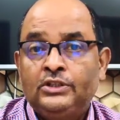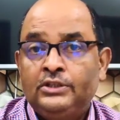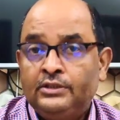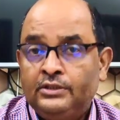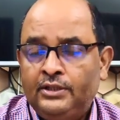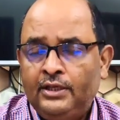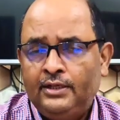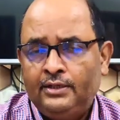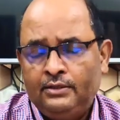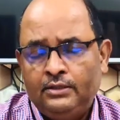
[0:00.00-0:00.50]

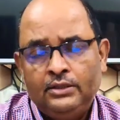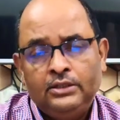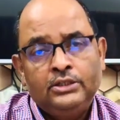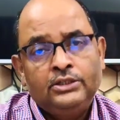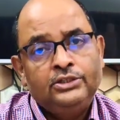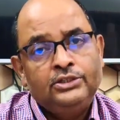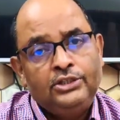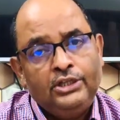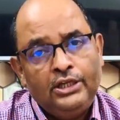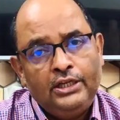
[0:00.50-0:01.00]
Then
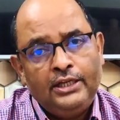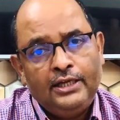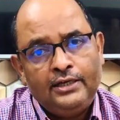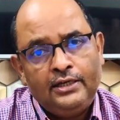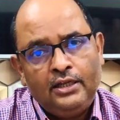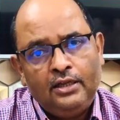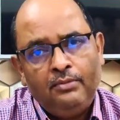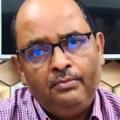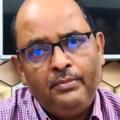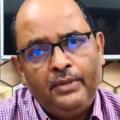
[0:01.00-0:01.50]
the
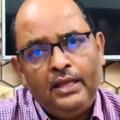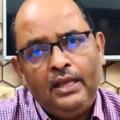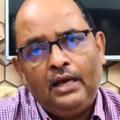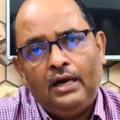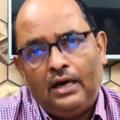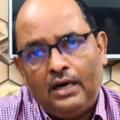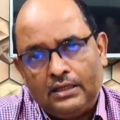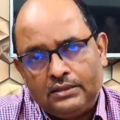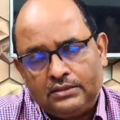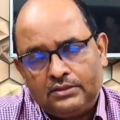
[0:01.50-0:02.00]
lender may
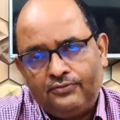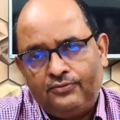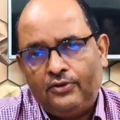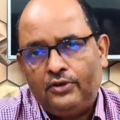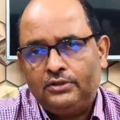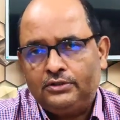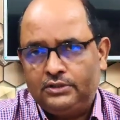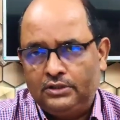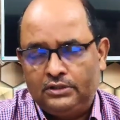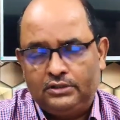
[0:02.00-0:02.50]
ask for
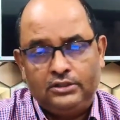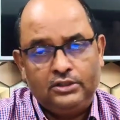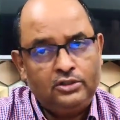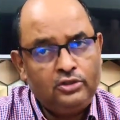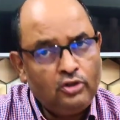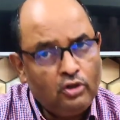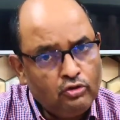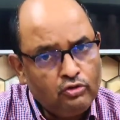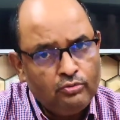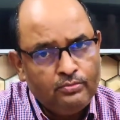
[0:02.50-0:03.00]
certain
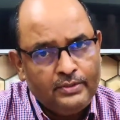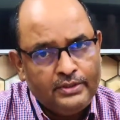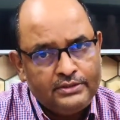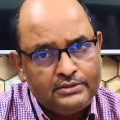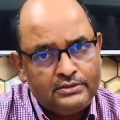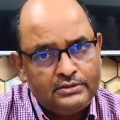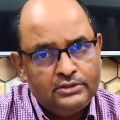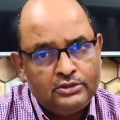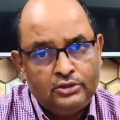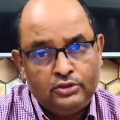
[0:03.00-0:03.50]

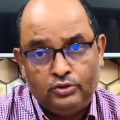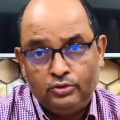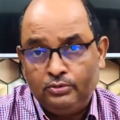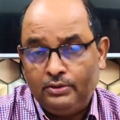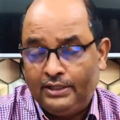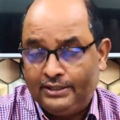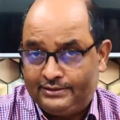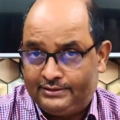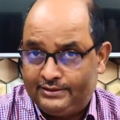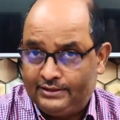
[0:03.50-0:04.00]
documents to
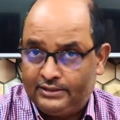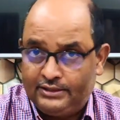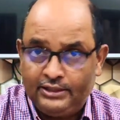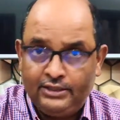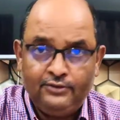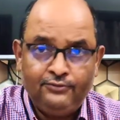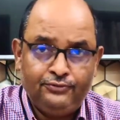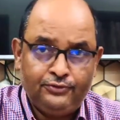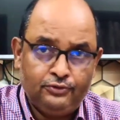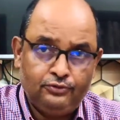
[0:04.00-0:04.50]

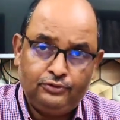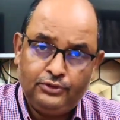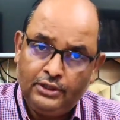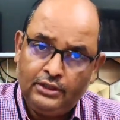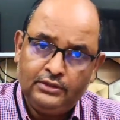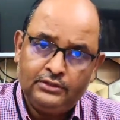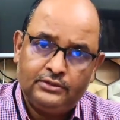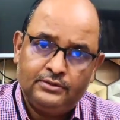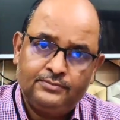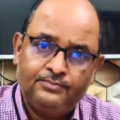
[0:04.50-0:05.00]
ascertain few
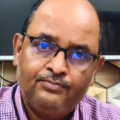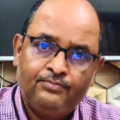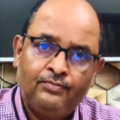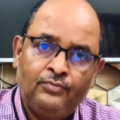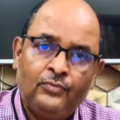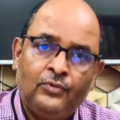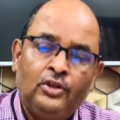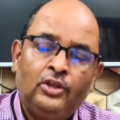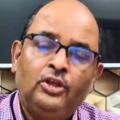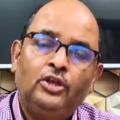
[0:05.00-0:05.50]
things.
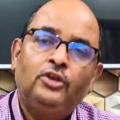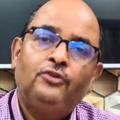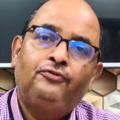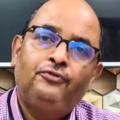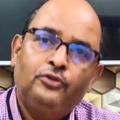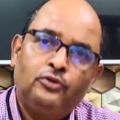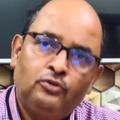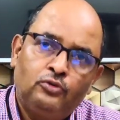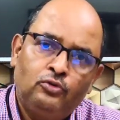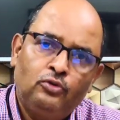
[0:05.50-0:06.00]
If
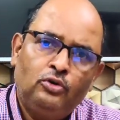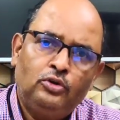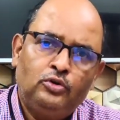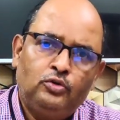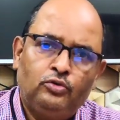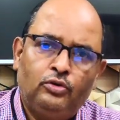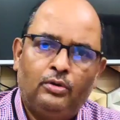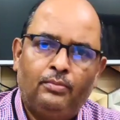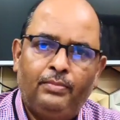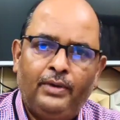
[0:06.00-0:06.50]
you go
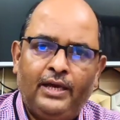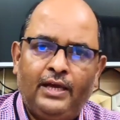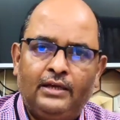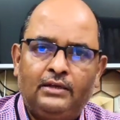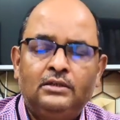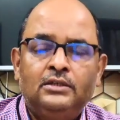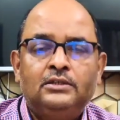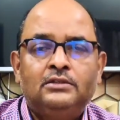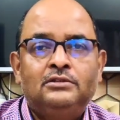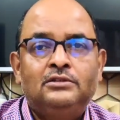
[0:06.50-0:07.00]
to a
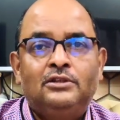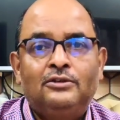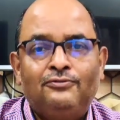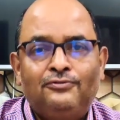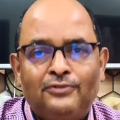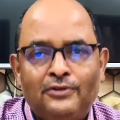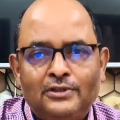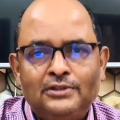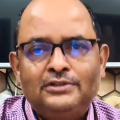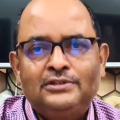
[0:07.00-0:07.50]
bank, the
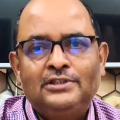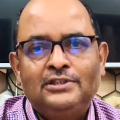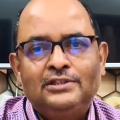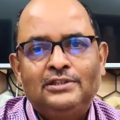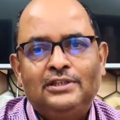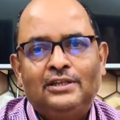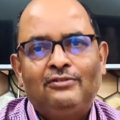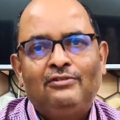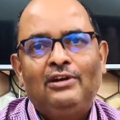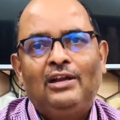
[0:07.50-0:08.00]
first thing
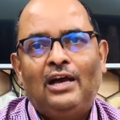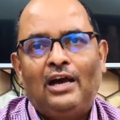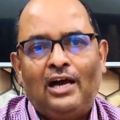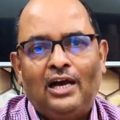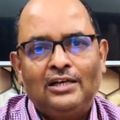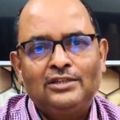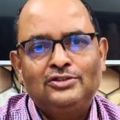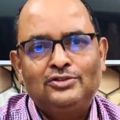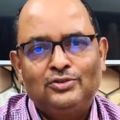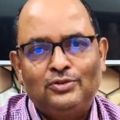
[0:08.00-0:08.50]
they will
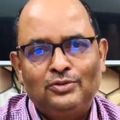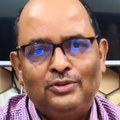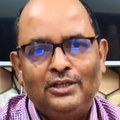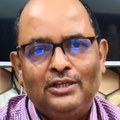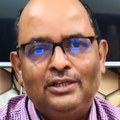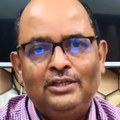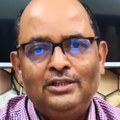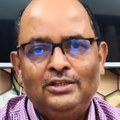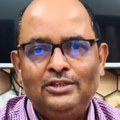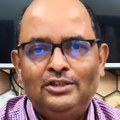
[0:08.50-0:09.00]
ask
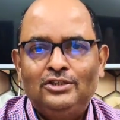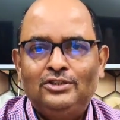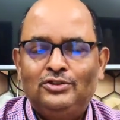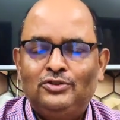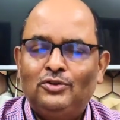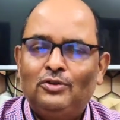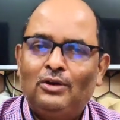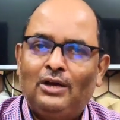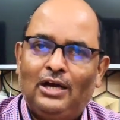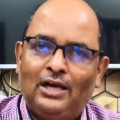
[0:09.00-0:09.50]
today is
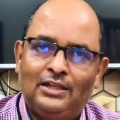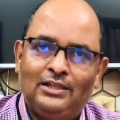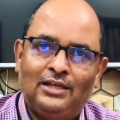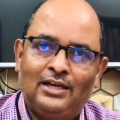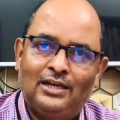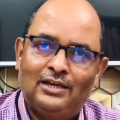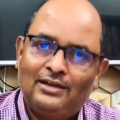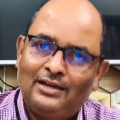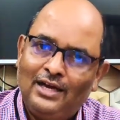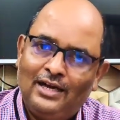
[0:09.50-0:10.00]
your
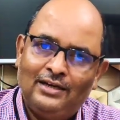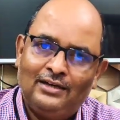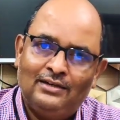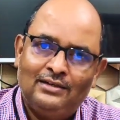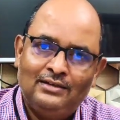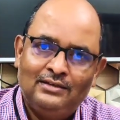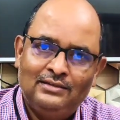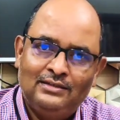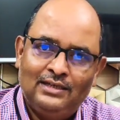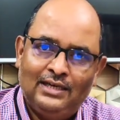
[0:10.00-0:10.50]
Aadhaar card
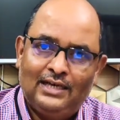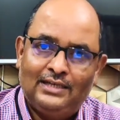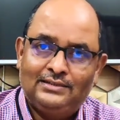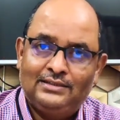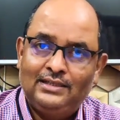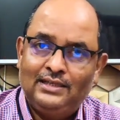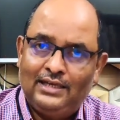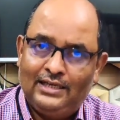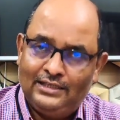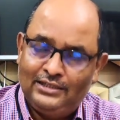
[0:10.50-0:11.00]
as
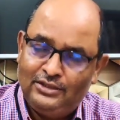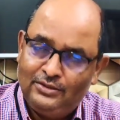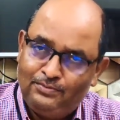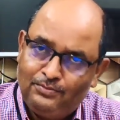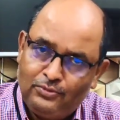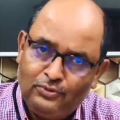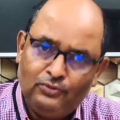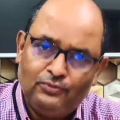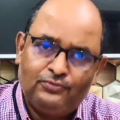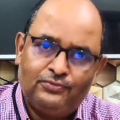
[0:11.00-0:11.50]
an ID
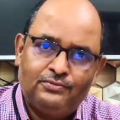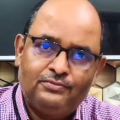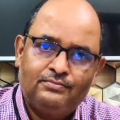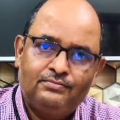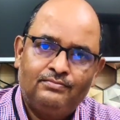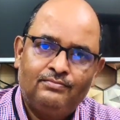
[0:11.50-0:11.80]
proof.